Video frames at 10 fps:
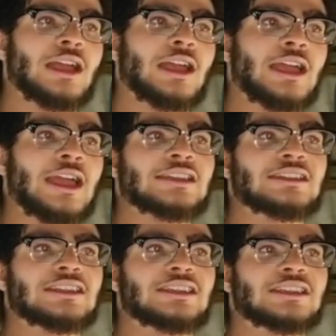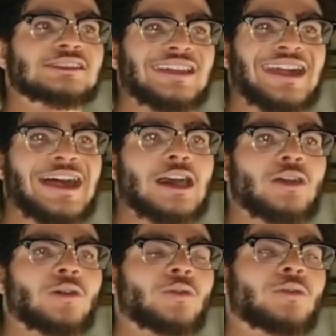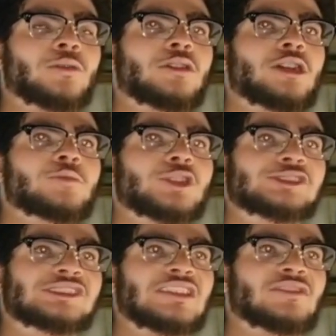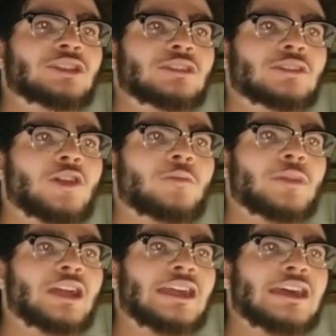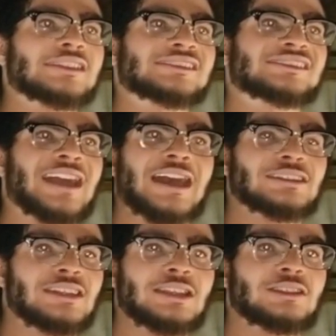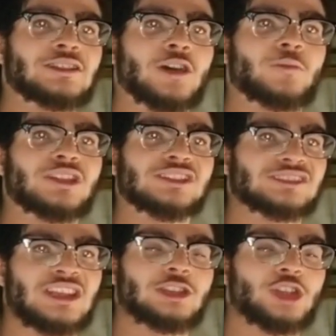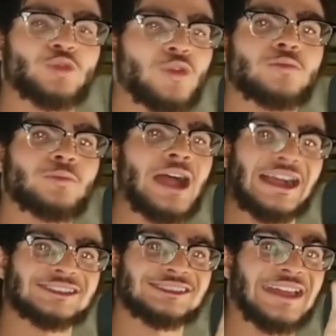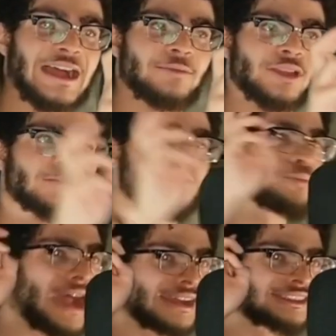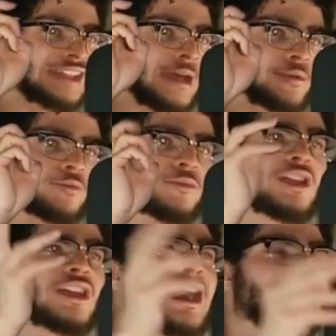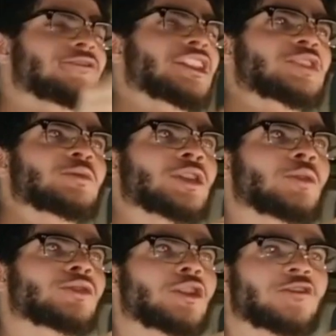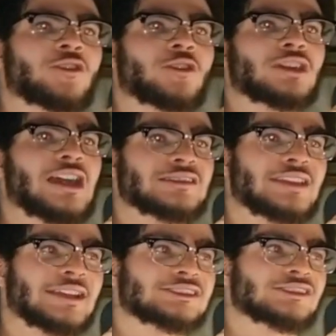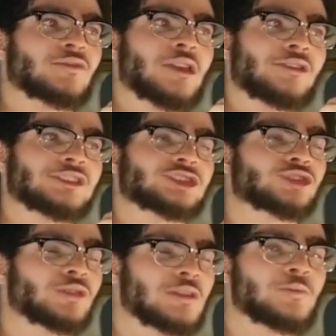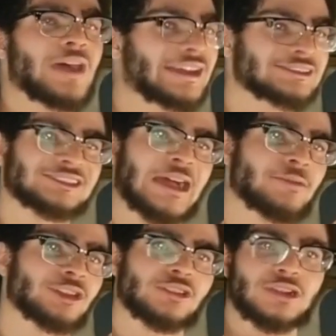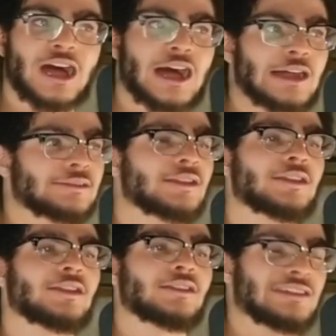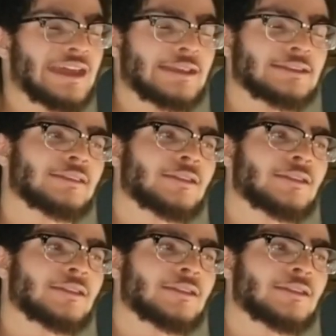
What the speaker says: and he's now perceiving Kagome as not Kikyo because Kikyo won't backstab him. I feel like we don't know the full context of whether it's truly backstabbing or not yet.